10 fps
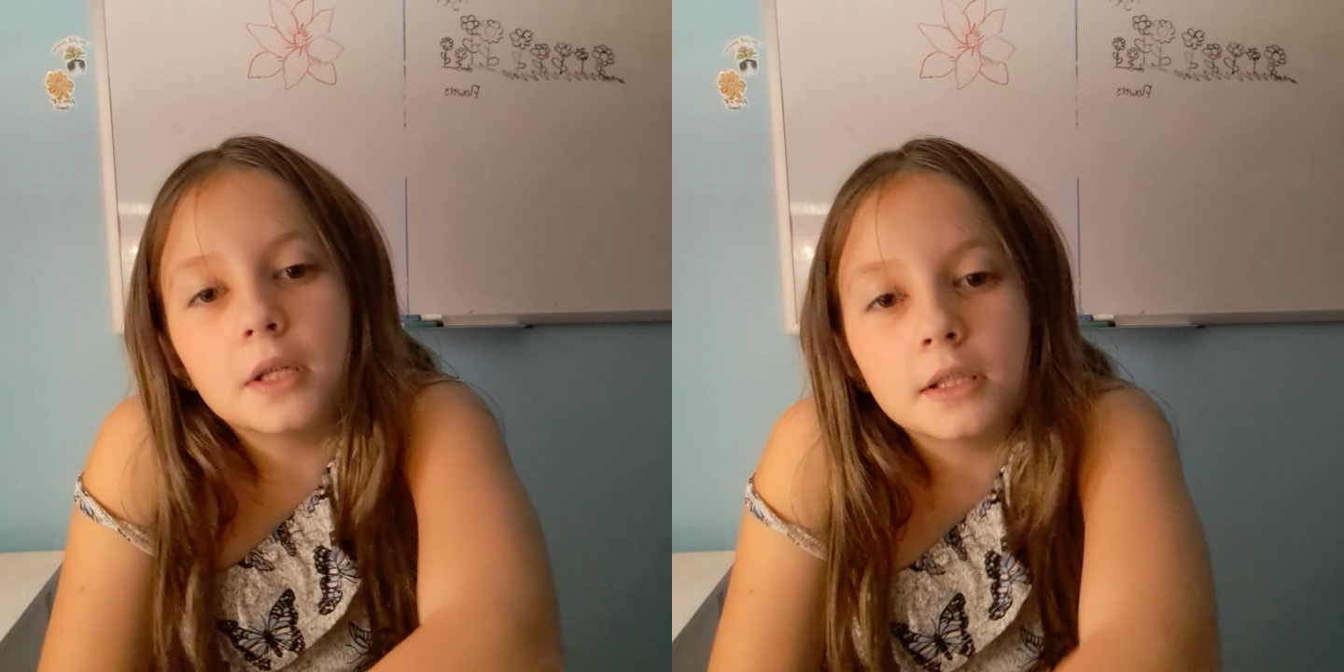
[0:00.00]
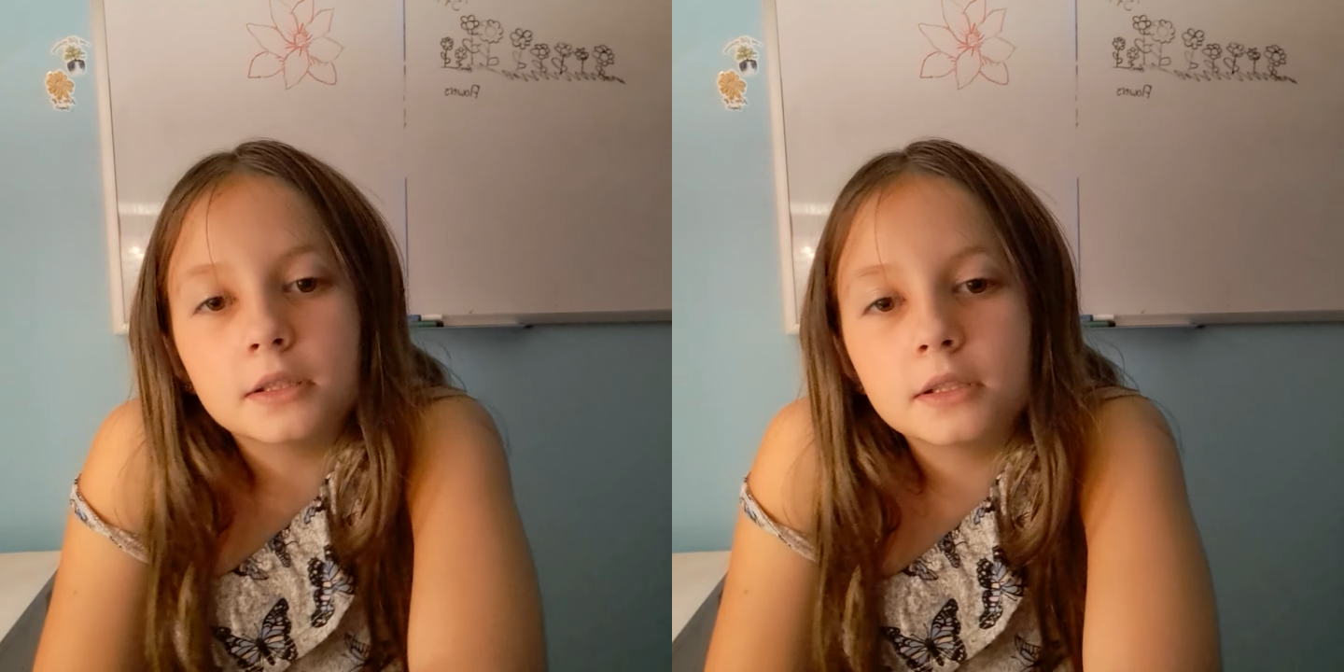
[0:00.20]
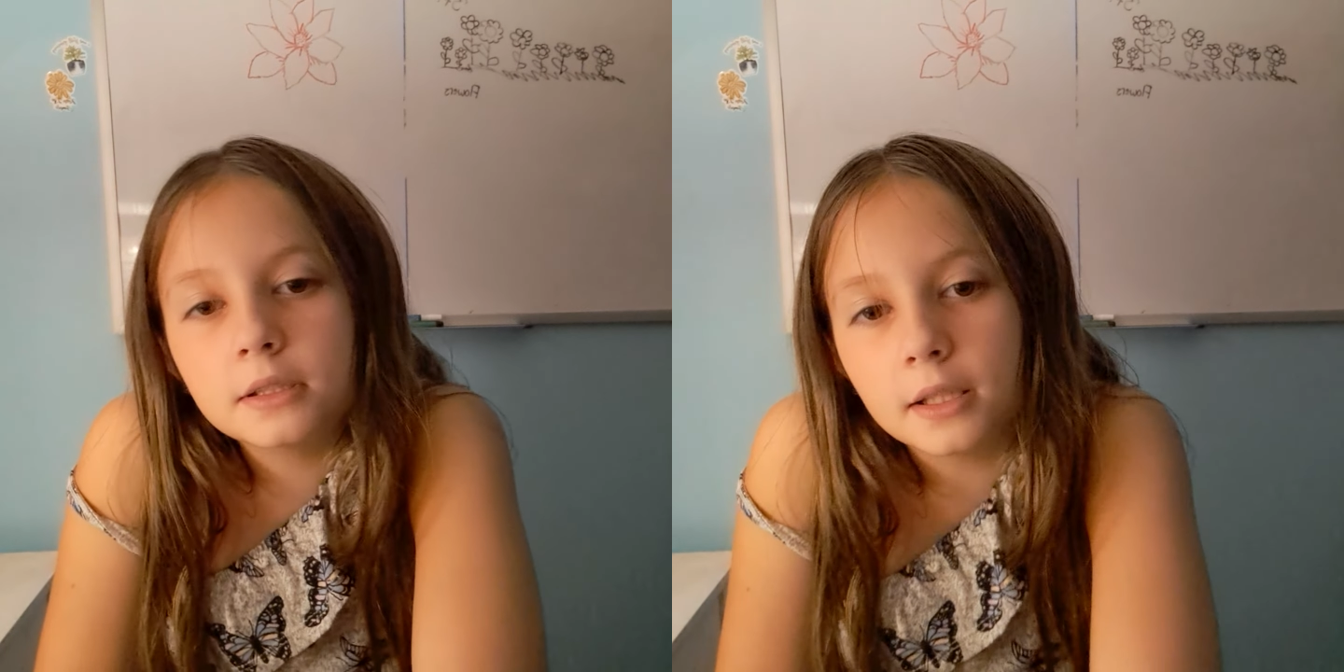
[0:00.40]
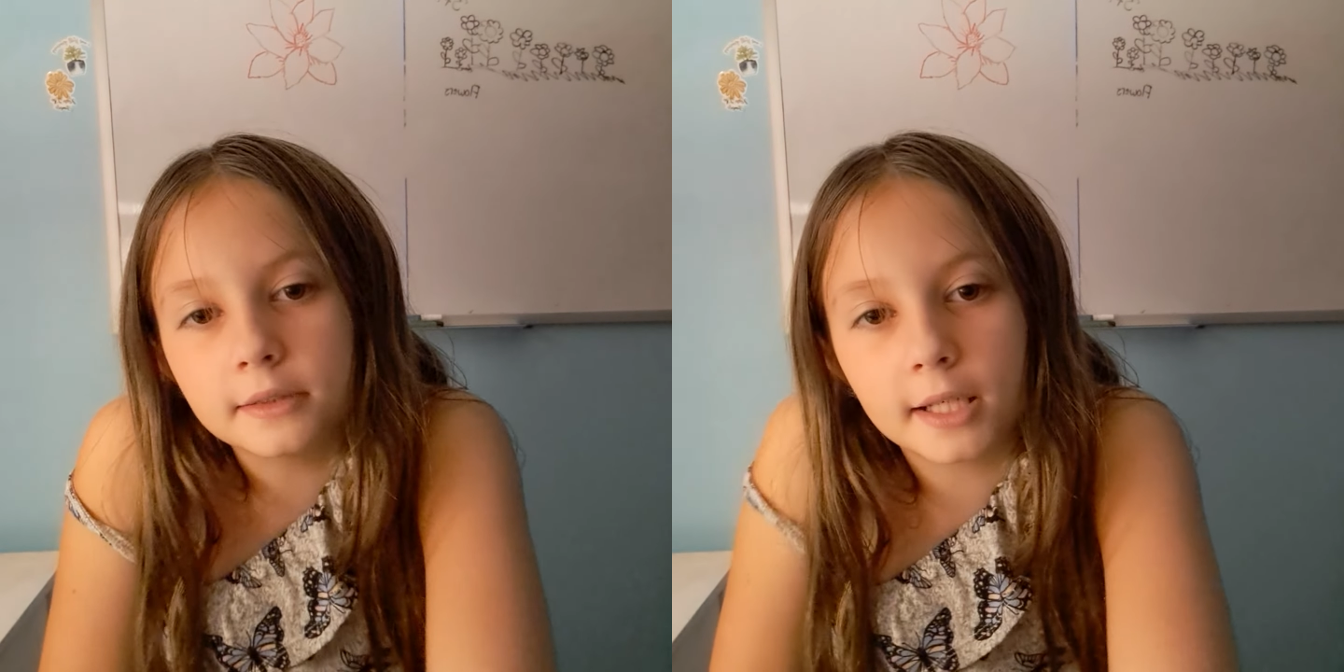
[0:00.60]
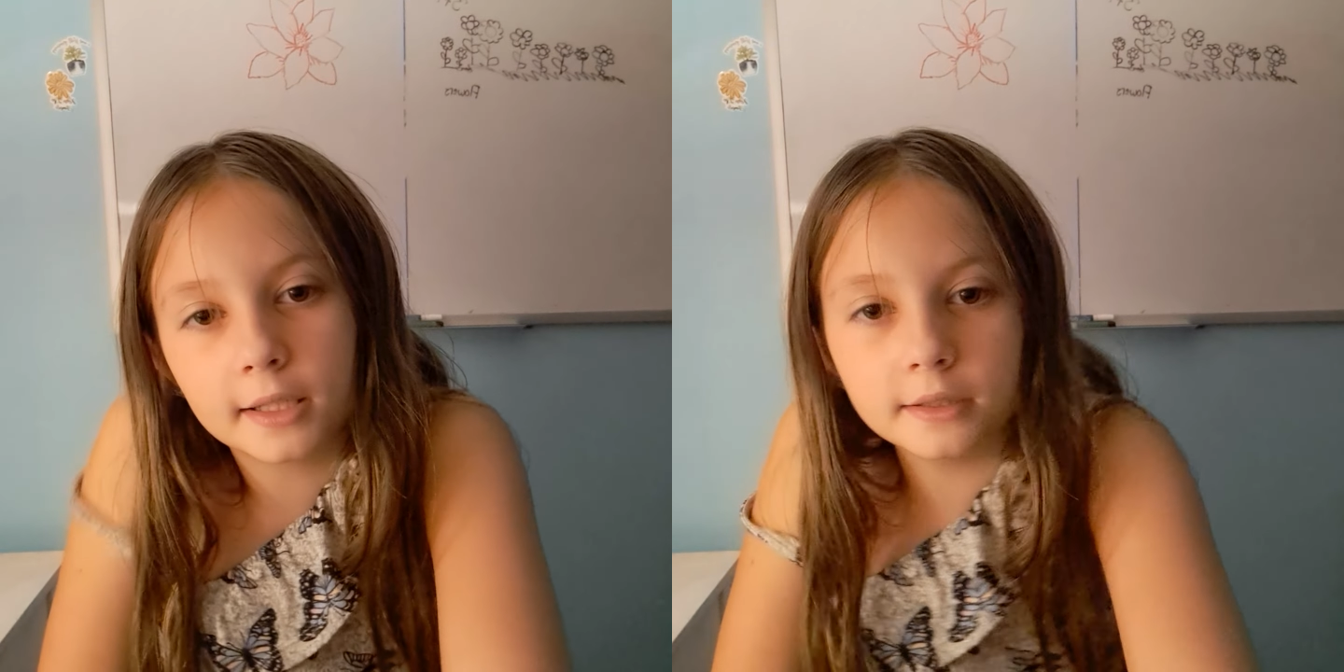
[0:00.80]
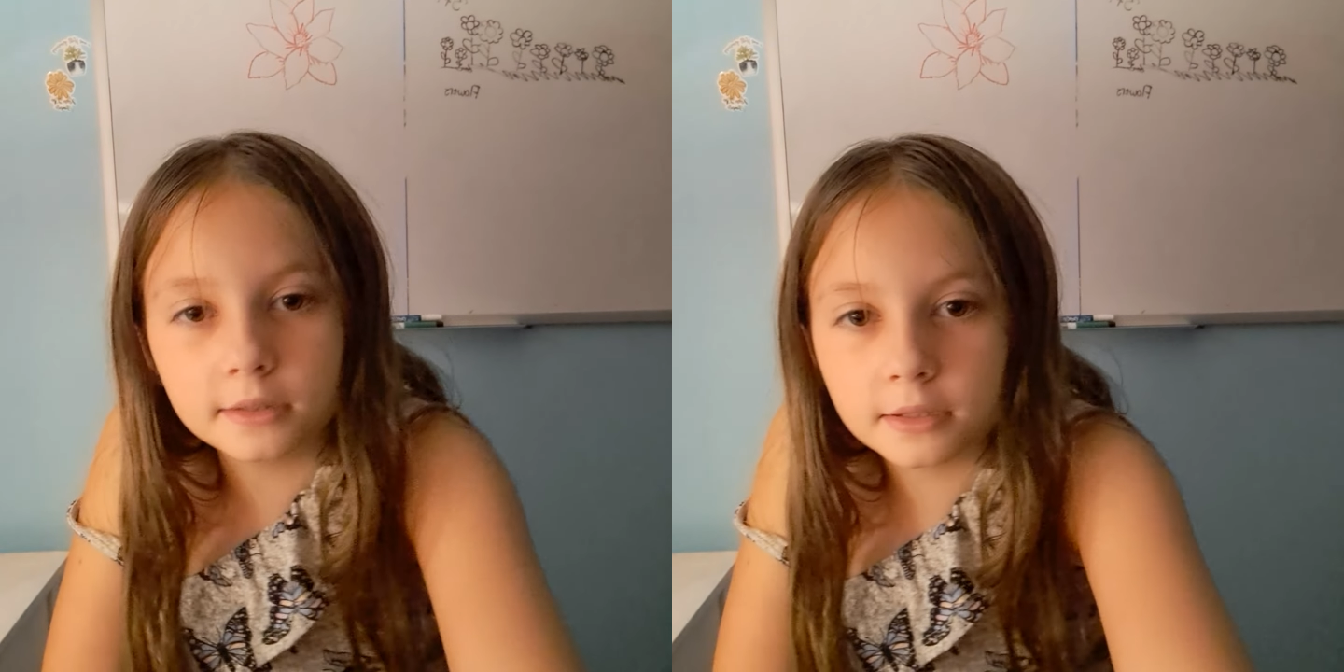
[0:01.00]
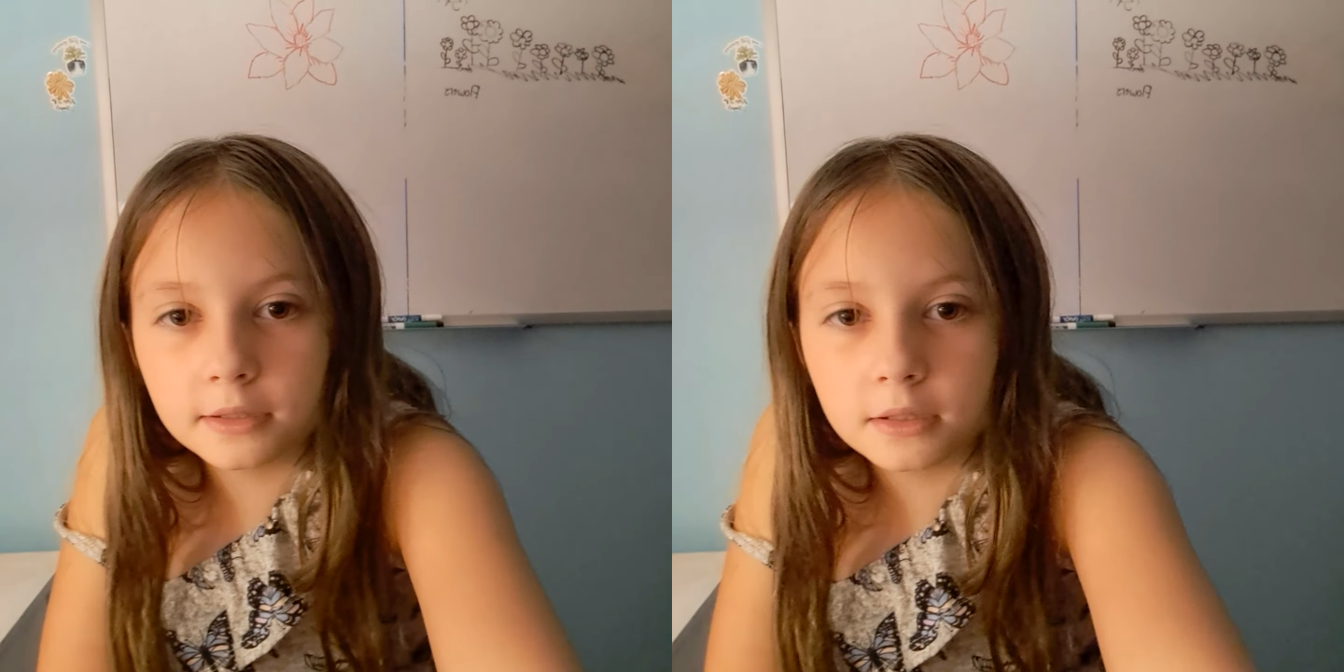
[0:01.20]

it's 10 seconds.